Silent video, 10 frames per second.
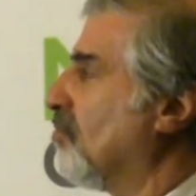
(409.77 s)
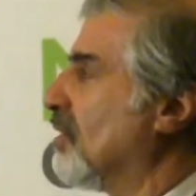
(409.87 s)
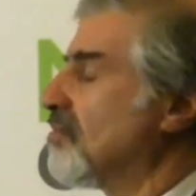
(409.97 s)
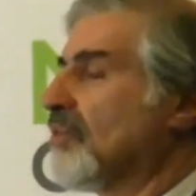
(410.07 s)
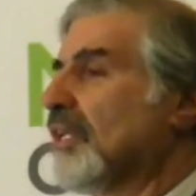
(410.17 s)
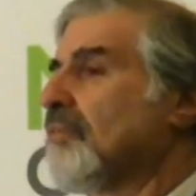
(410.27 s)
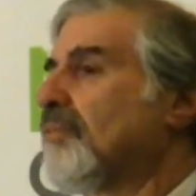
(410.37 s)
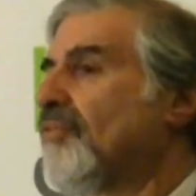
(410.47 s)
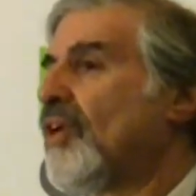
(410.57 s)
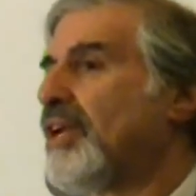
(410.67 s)
was really
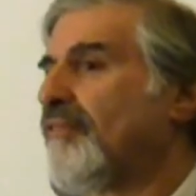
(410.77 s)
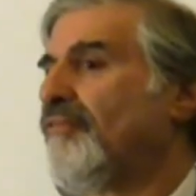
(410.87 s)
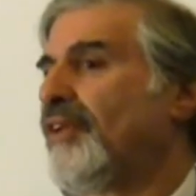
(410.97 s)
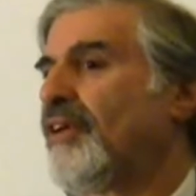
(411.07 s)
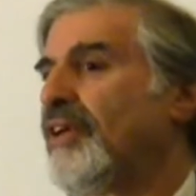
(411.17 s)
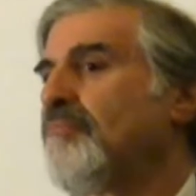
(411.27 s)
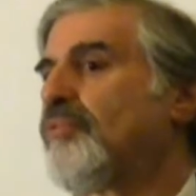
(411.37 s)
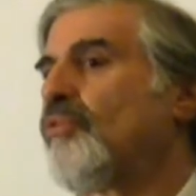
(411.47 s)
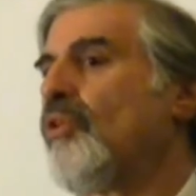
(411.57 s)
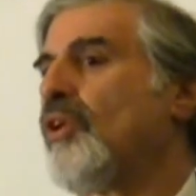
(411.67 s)
provide a very
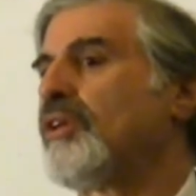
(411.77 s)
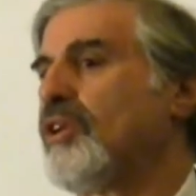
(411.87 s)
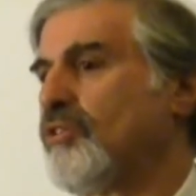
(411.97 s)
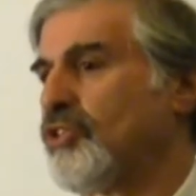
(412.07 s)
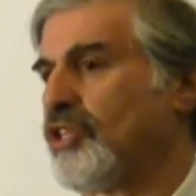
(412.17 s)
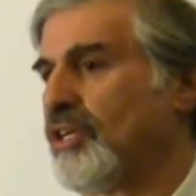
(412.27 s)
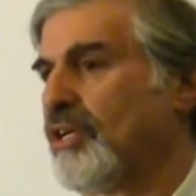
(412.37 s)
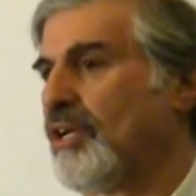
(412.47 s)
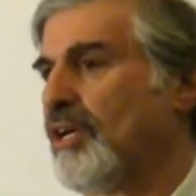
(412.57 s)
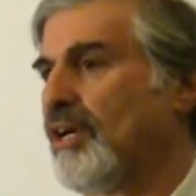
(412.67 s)
broad
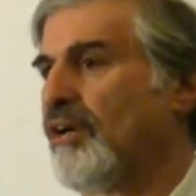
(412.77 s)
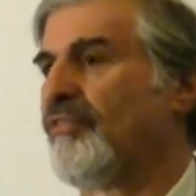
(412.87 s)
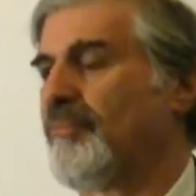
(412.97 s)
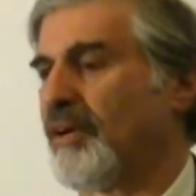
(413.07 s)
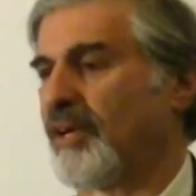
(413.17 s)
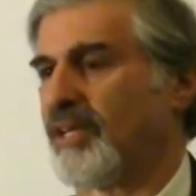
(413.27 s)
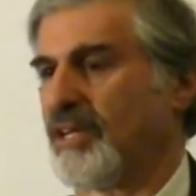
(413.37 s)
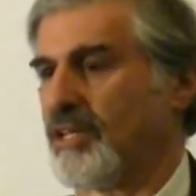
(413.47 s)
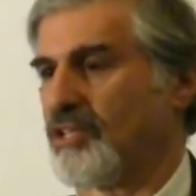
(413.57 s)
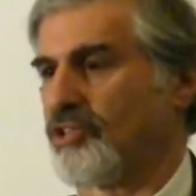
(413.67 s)
notion of American
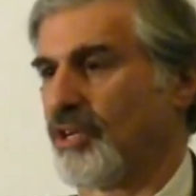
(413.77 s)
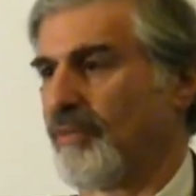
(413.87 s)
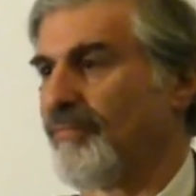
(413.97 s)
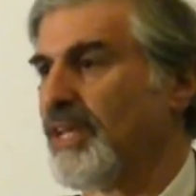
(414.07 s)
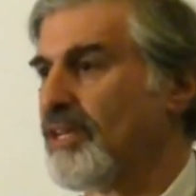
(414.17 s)
history.